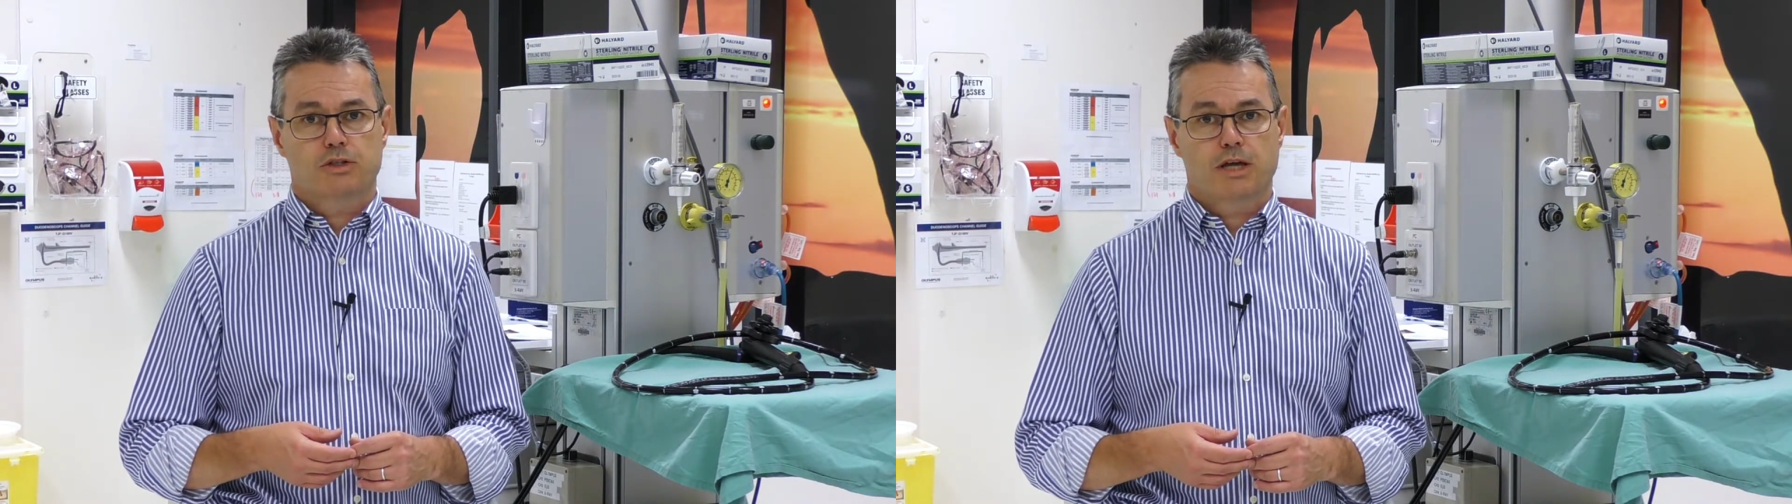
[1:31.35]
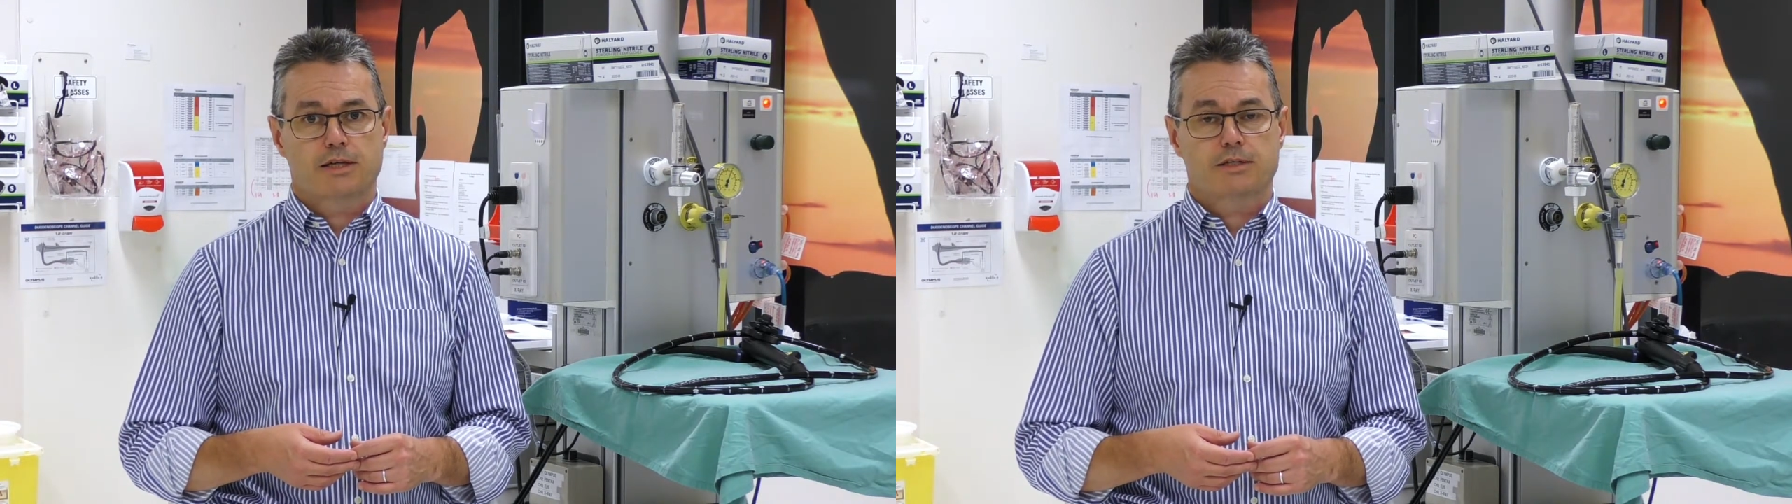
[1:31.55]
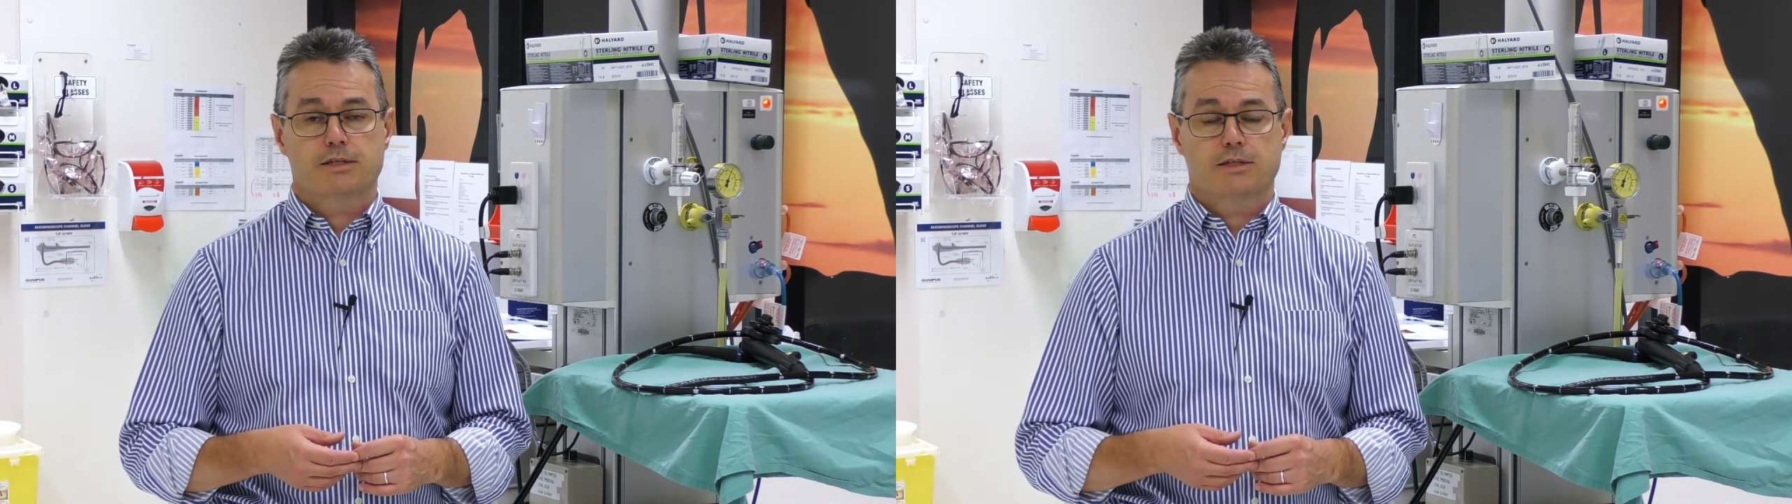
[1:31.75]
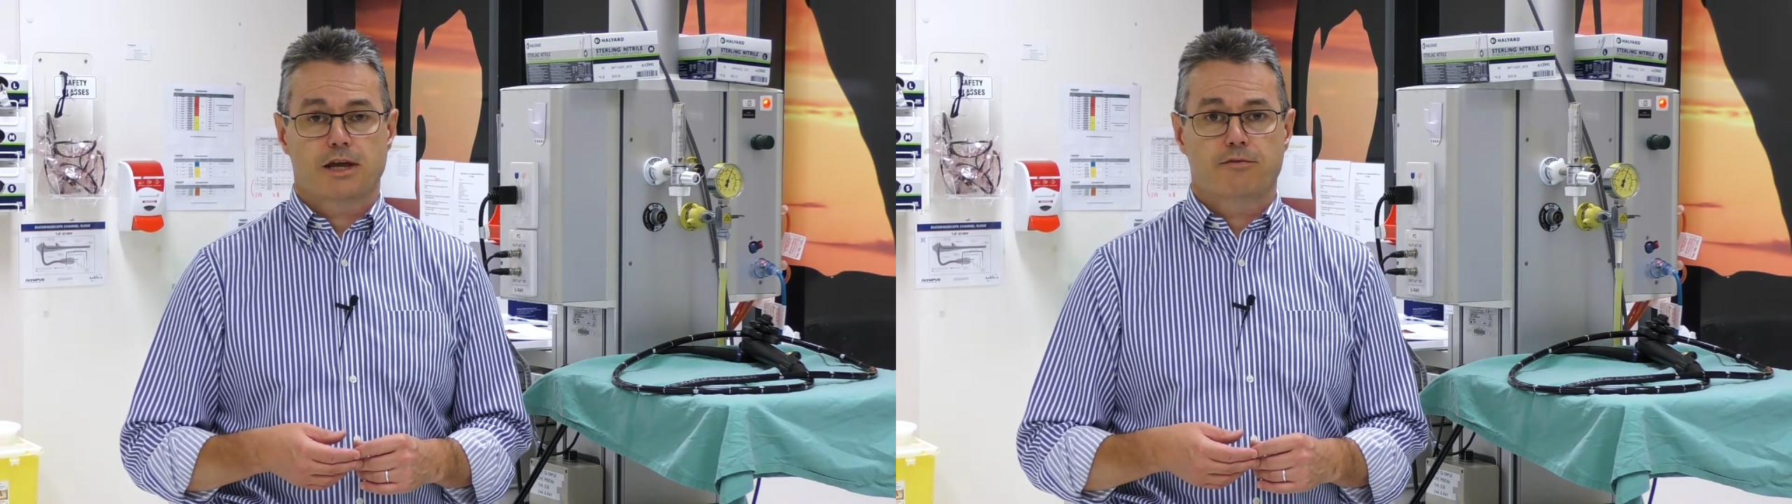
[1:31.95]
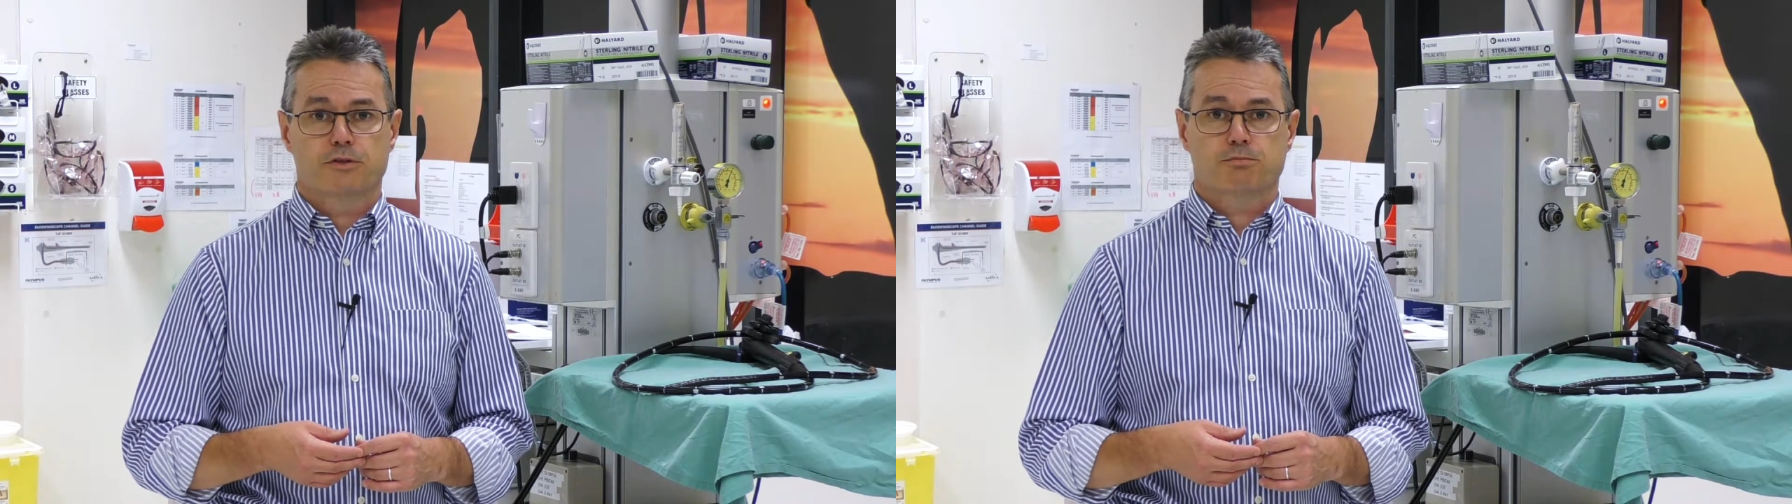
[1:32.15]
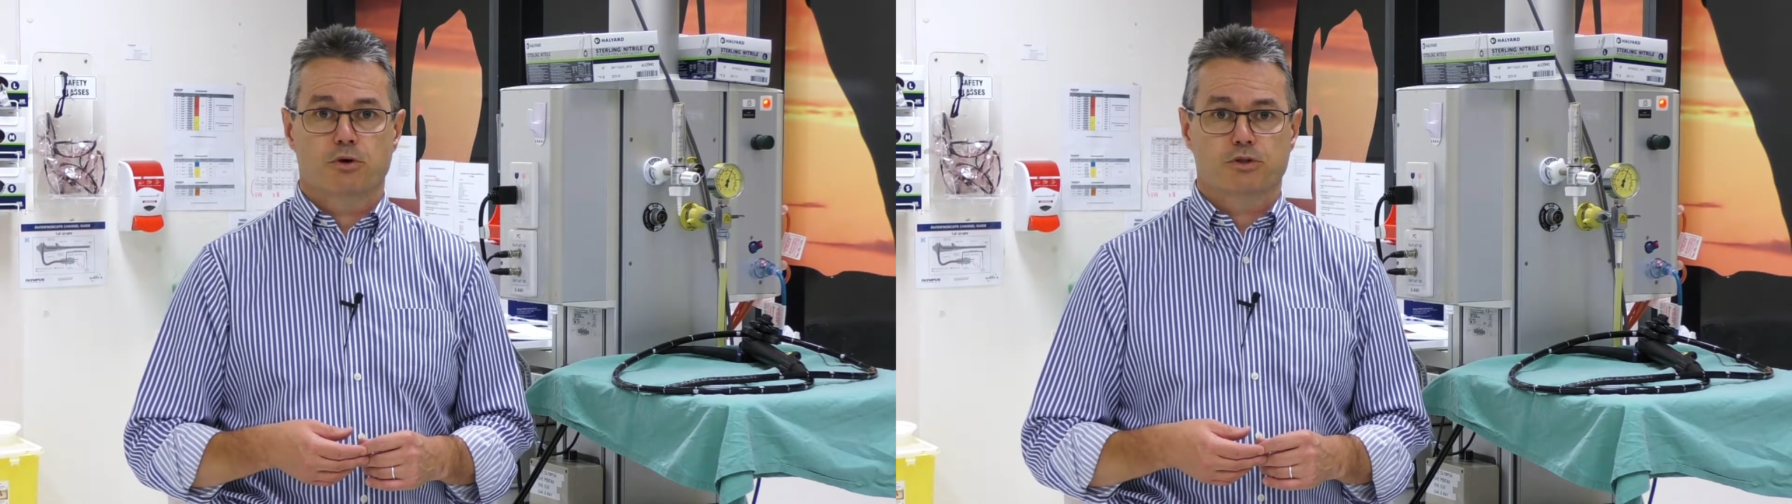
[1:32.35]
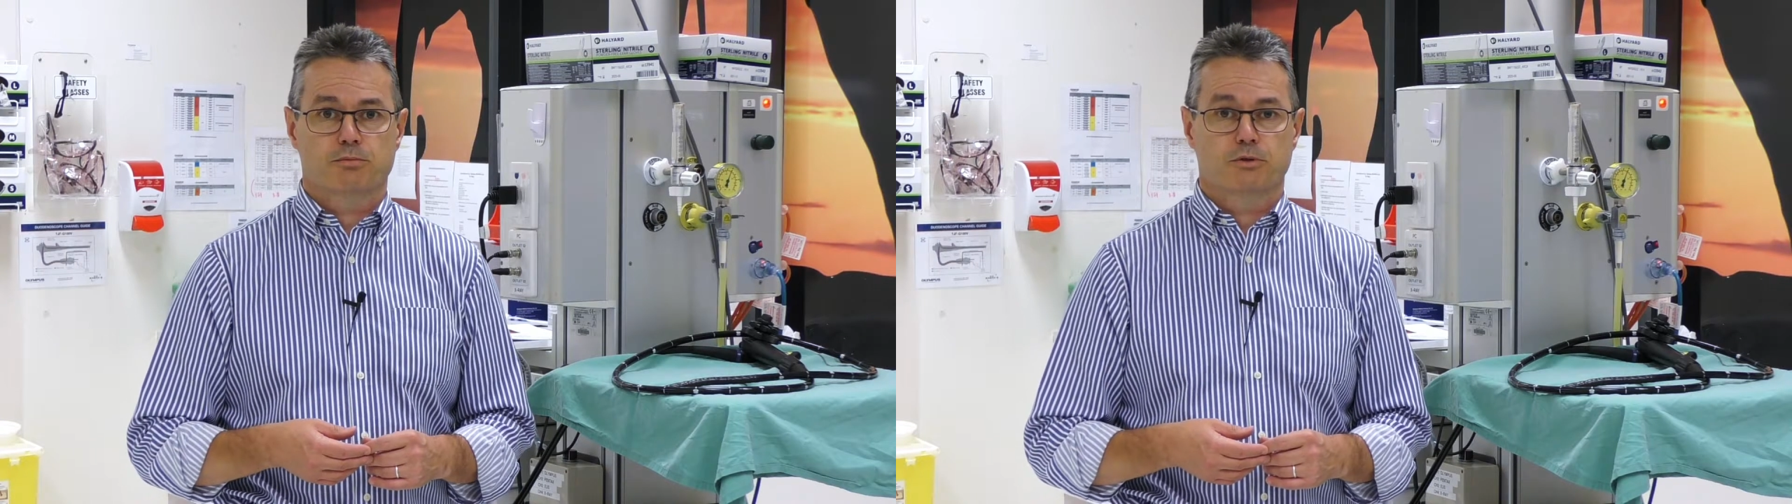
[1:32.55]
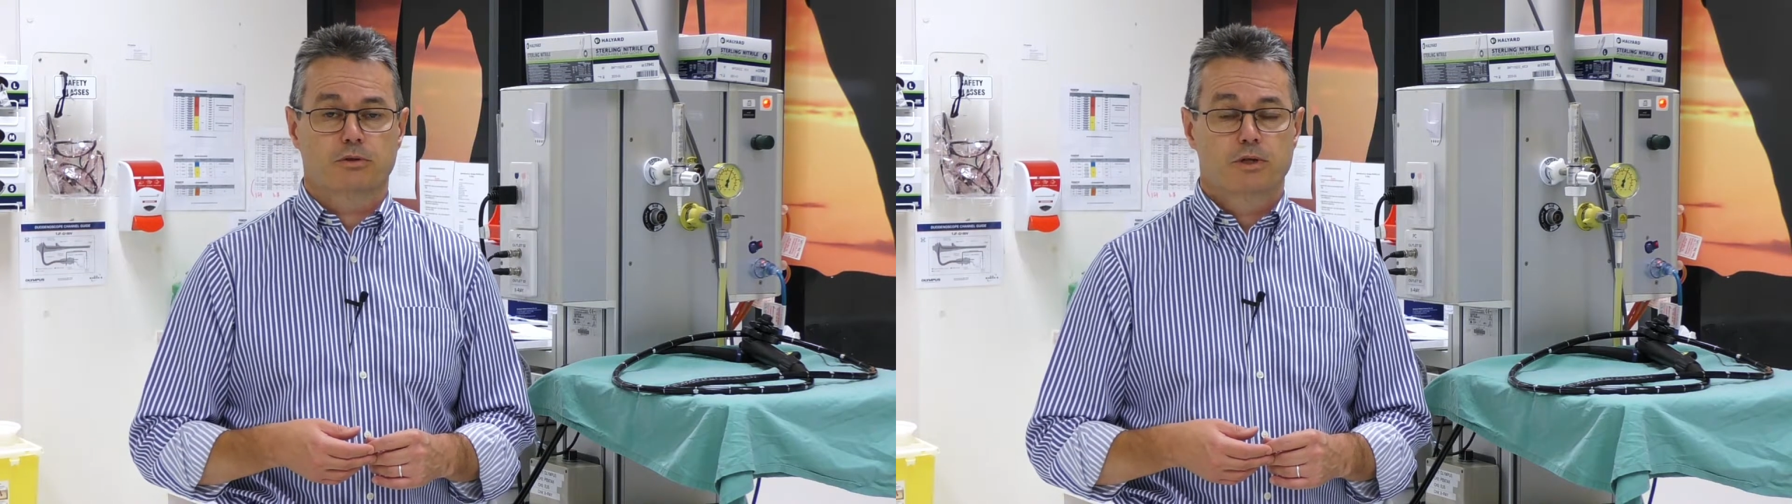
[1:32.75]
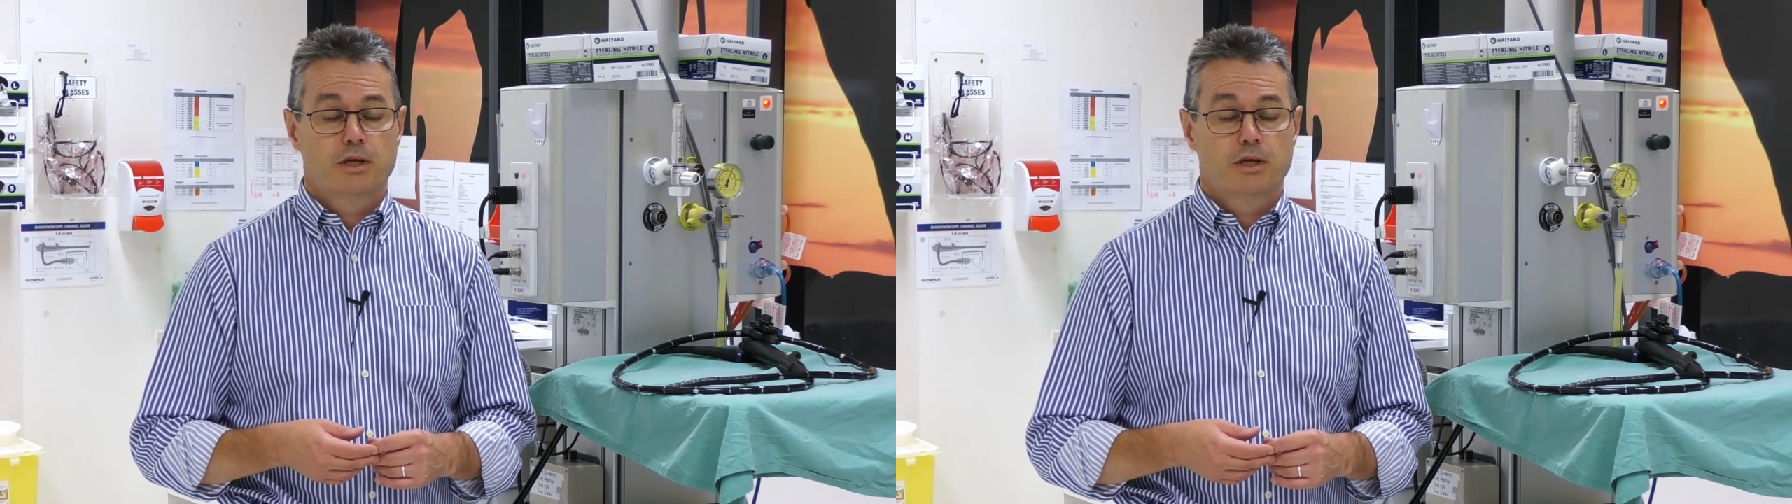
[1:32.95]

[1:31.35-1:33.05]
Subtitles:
test as safe as possible.